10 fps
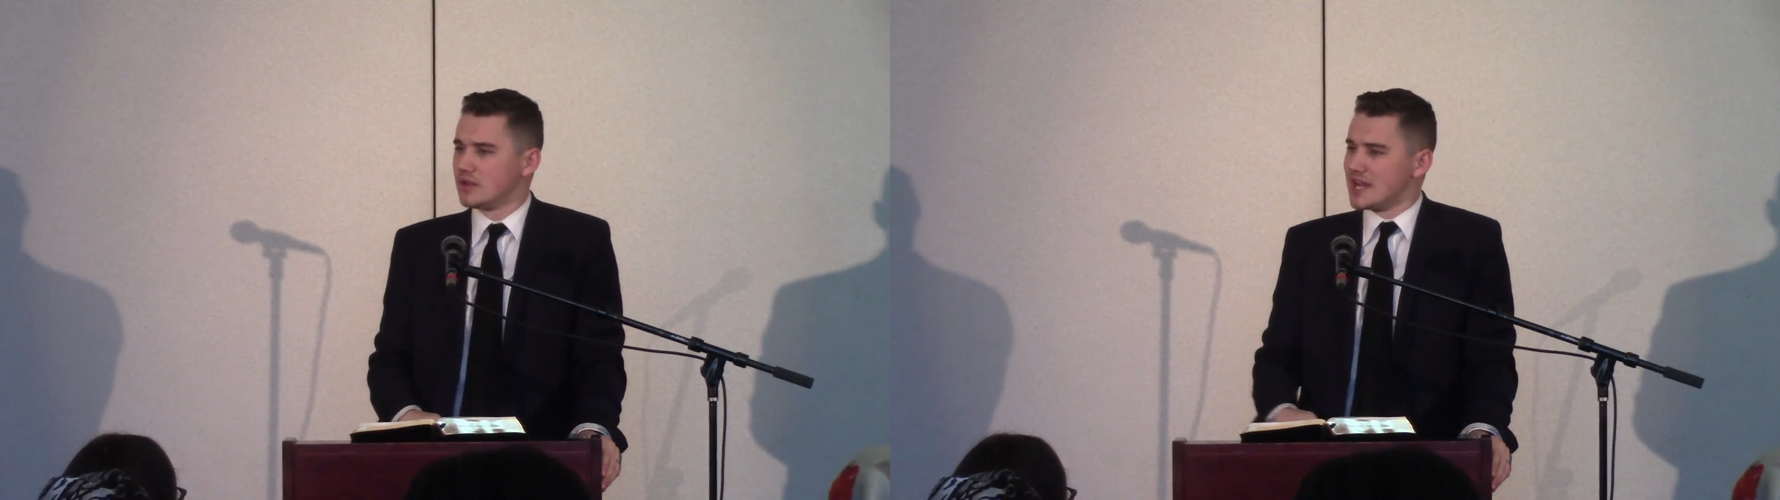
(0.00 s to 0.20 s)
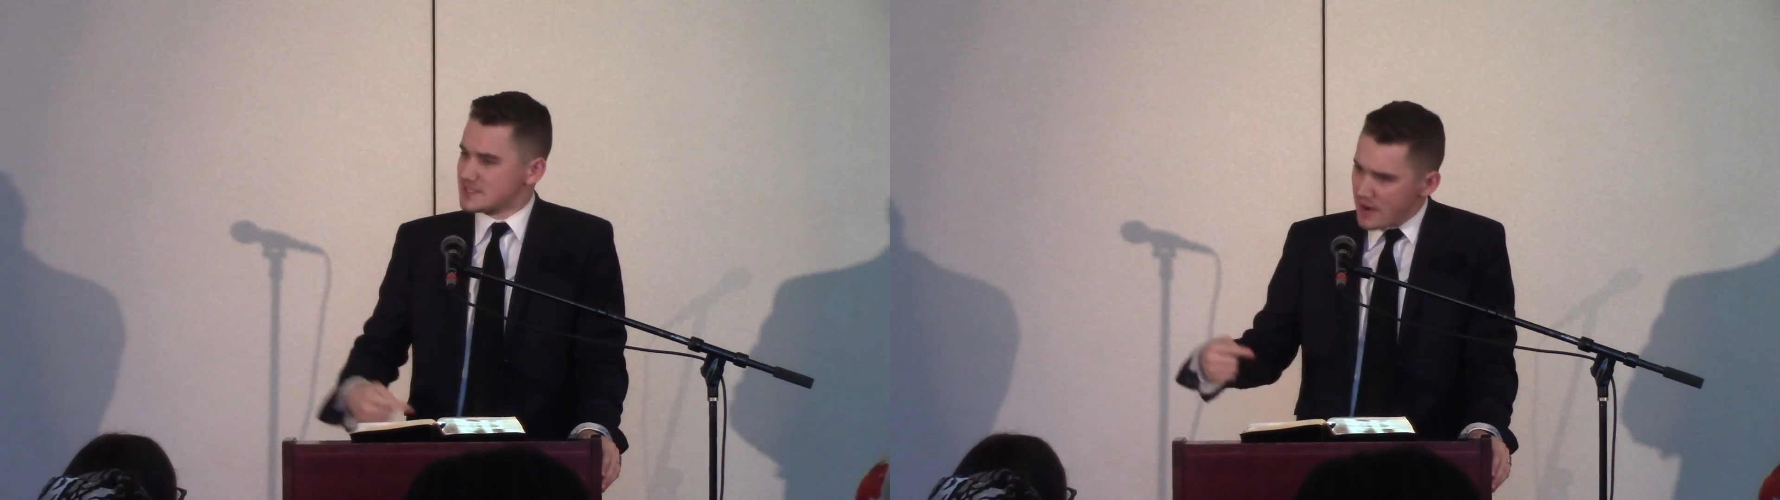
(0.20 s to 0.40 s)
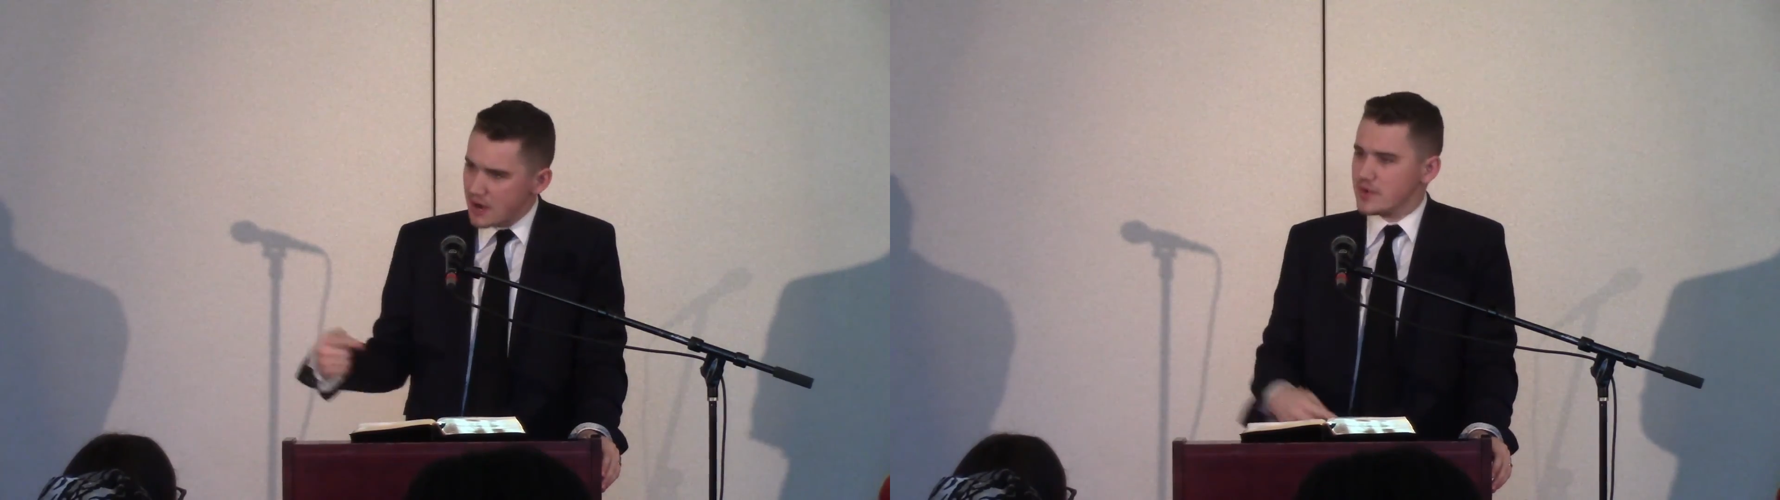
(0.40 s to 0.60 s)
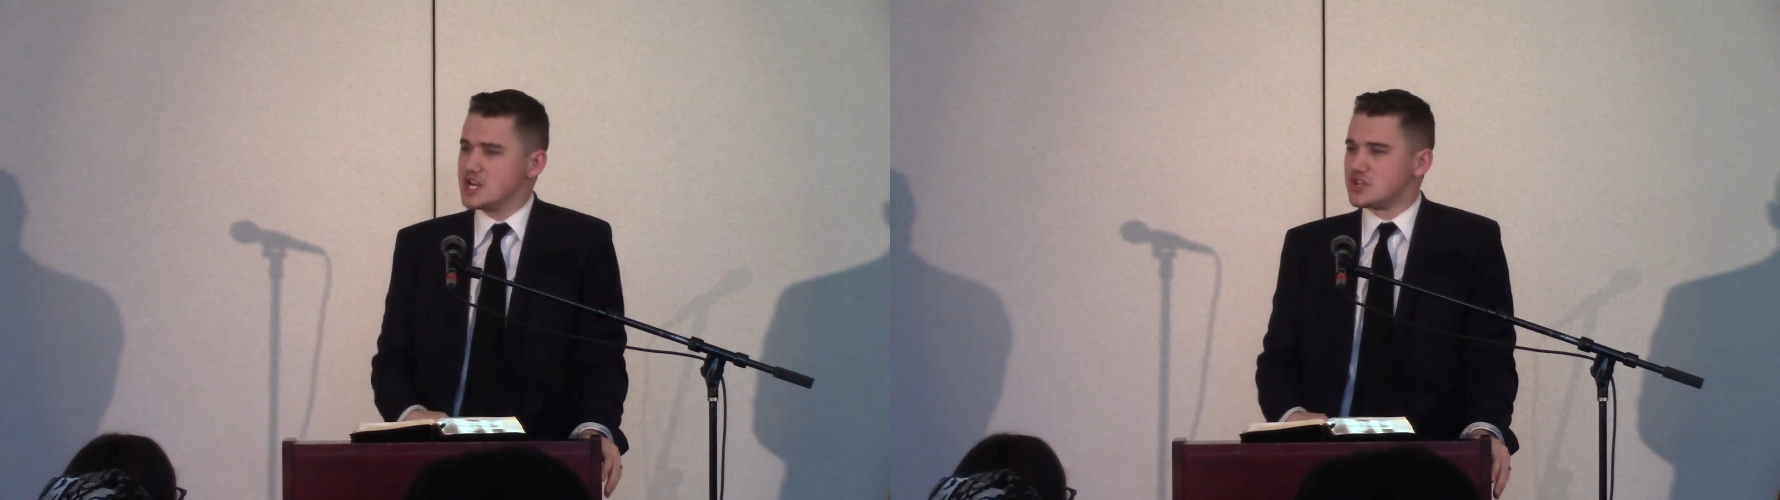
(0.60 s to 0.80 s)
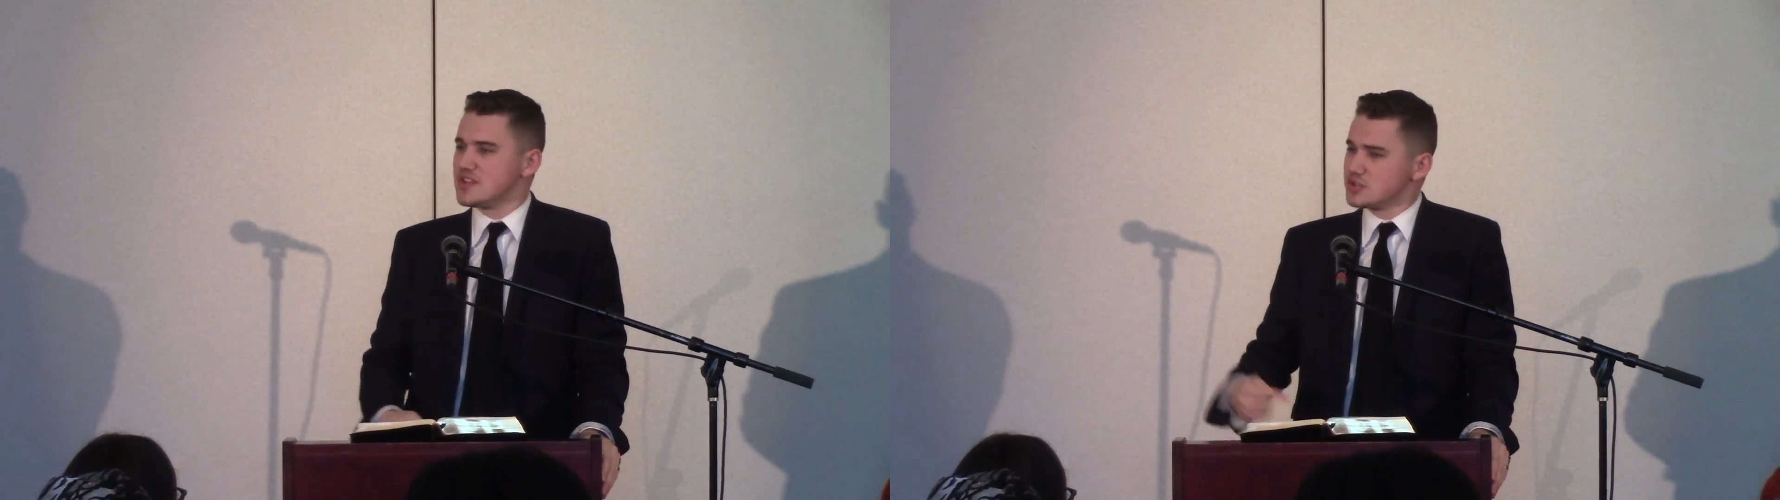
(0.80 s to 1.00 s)
That's my
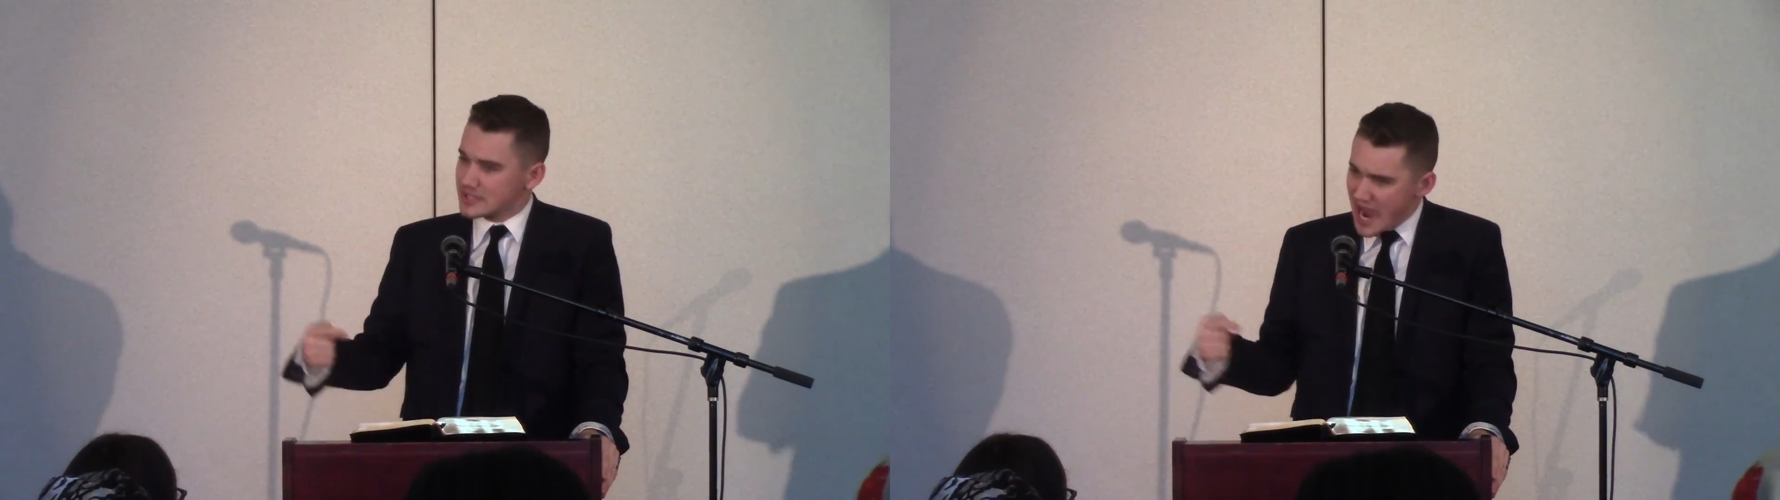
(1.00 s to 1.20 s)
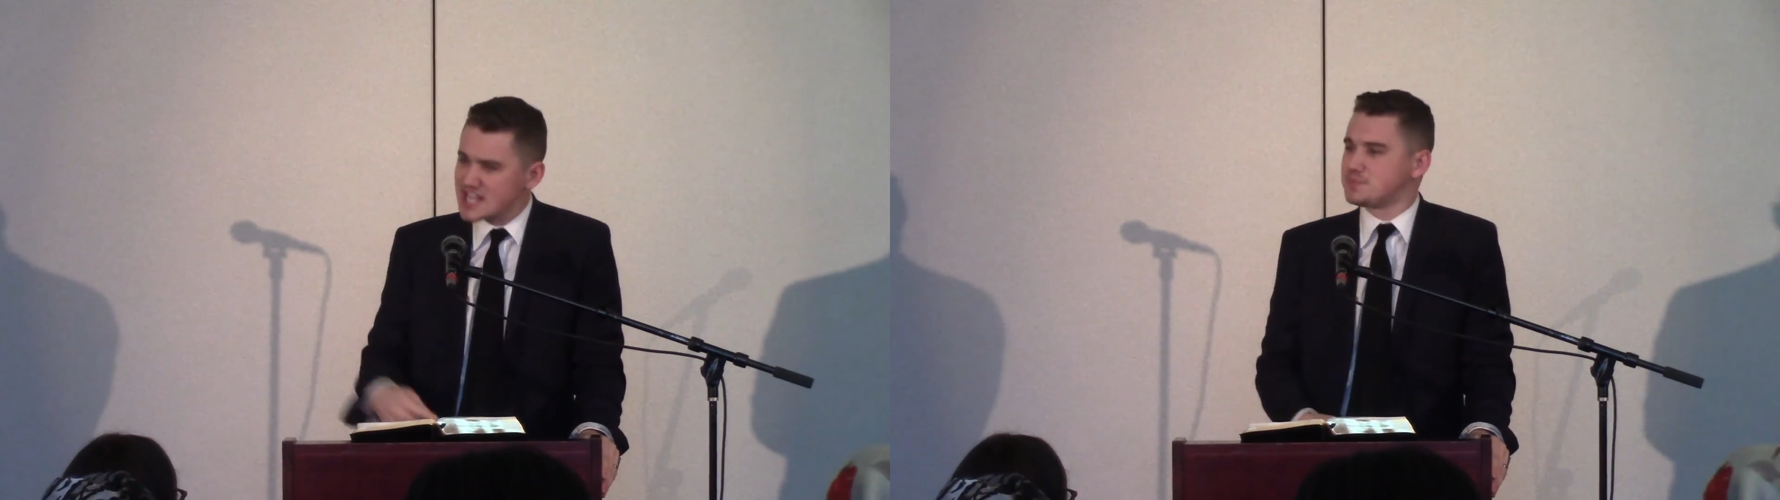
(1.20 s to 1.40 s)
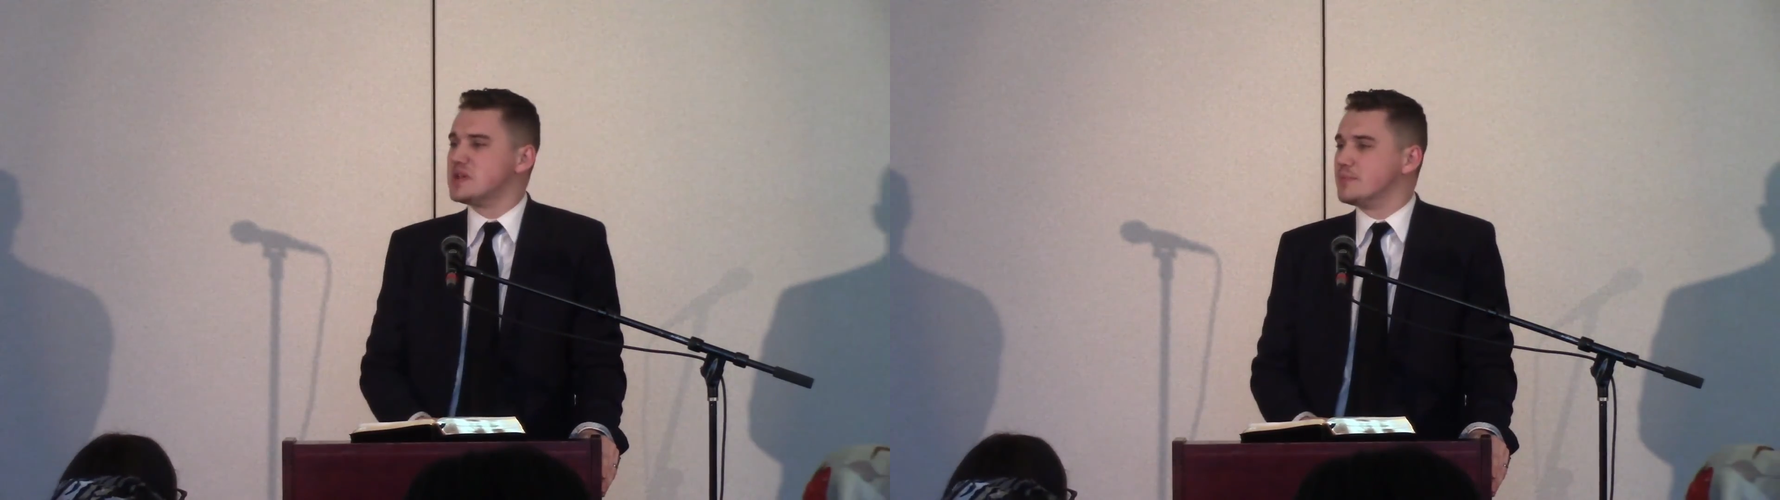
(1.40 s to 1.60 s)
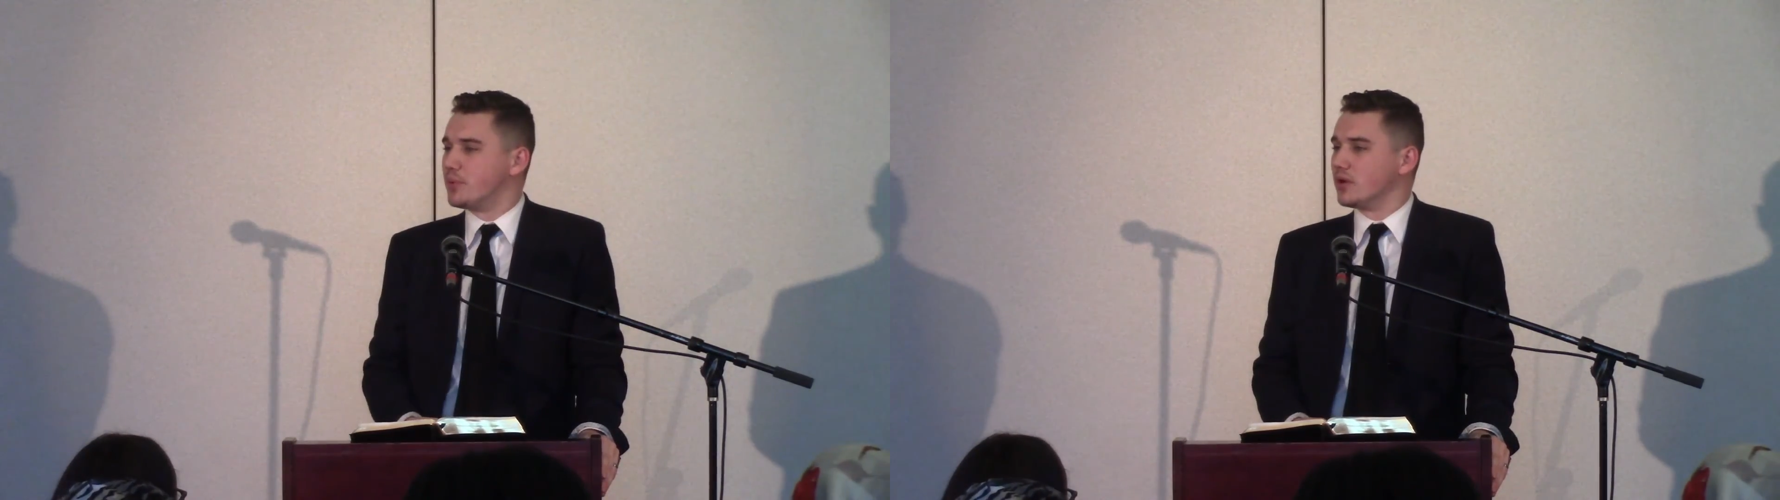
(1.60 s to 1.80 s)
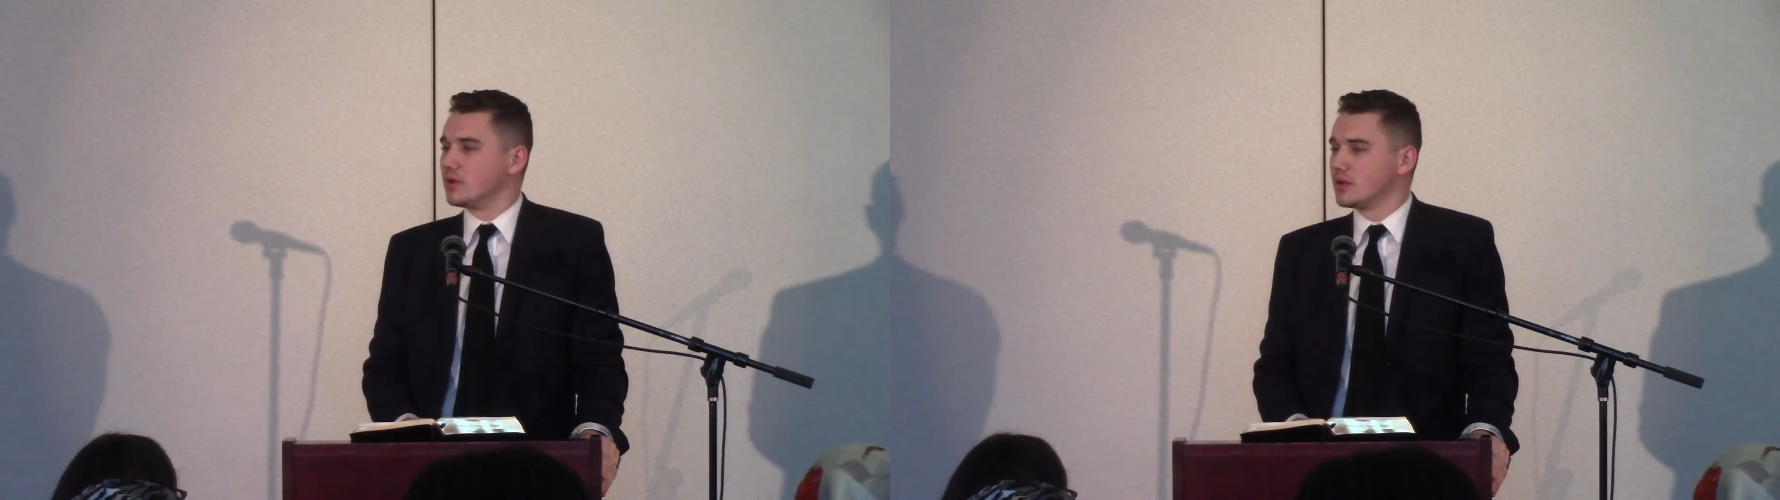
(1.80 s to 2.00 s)
region. These are God's
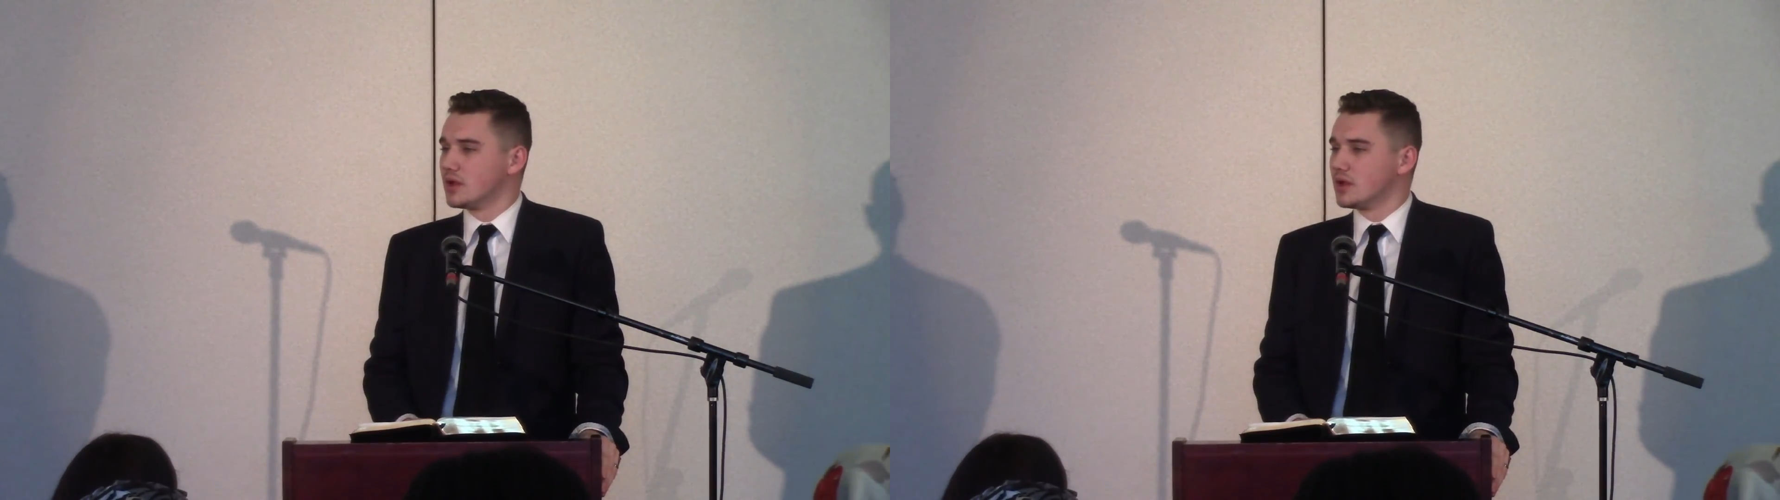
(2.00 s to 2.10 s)
people.